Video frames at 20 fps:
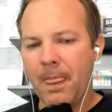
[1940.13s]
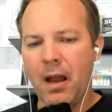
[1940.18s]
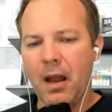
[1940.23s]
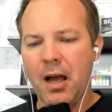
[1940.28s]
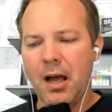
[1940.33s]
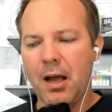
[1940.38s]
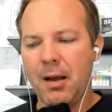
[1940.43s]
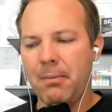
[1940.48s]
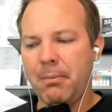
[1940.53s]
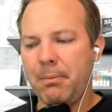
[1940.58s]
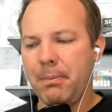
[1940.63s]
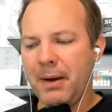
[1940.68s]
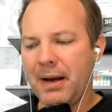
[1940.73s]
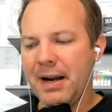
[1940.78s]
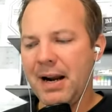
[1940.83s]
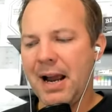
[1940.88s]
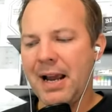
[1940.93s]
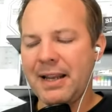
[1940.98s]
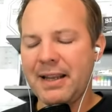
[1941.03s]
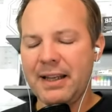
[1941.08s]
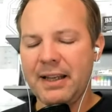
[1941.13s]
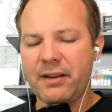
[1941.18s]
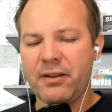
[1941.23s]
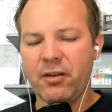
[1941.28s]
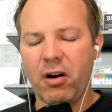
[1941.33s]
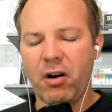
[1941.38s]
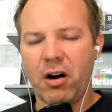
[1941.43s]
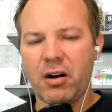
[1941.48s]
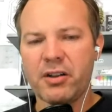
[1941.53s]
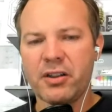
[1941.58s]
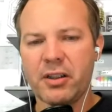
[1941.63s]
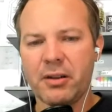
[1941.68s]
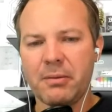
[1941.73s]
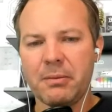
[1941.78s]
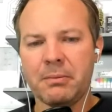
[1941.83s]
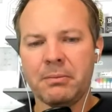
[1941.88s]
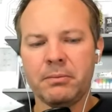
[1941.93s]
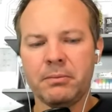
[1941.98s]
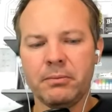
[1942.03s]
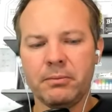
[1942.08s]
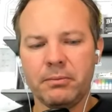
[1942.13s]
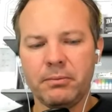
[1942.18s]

Um, but I think there are some